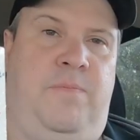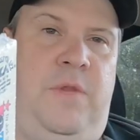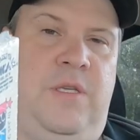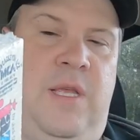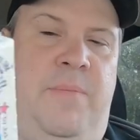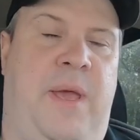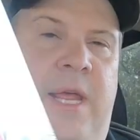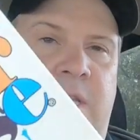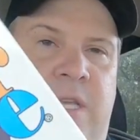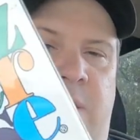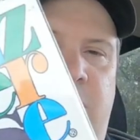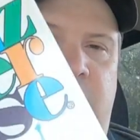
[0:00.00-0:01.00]
some Beta
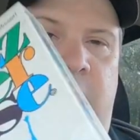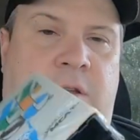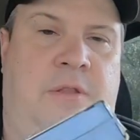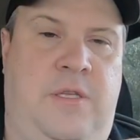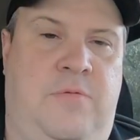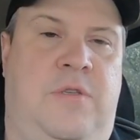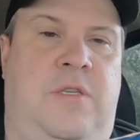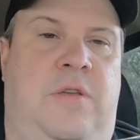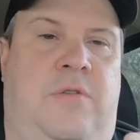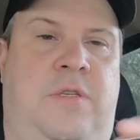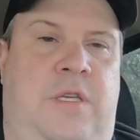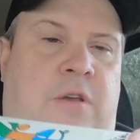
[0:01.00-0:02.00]
tapes sell. This one's still
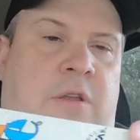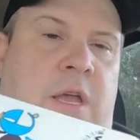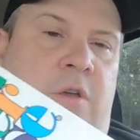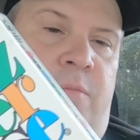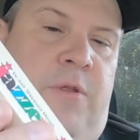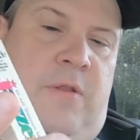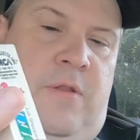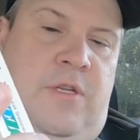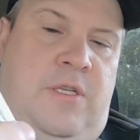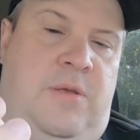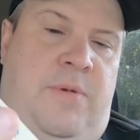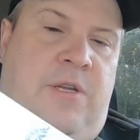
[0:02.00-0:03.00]
sealed. I opened
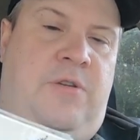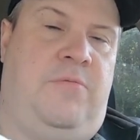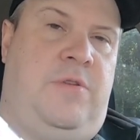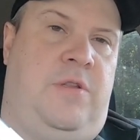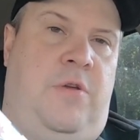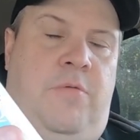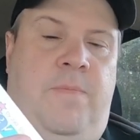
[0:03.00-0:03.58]
just to make sure there was no